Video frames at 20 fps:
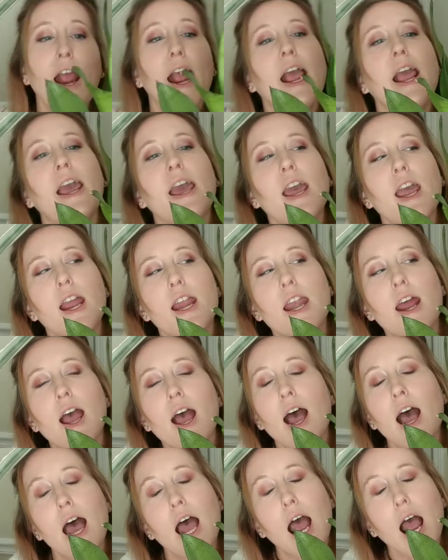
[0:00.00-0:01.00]
And
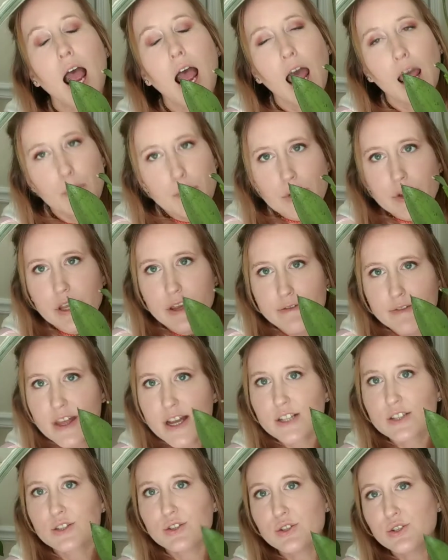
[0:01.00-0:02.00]
I believe that's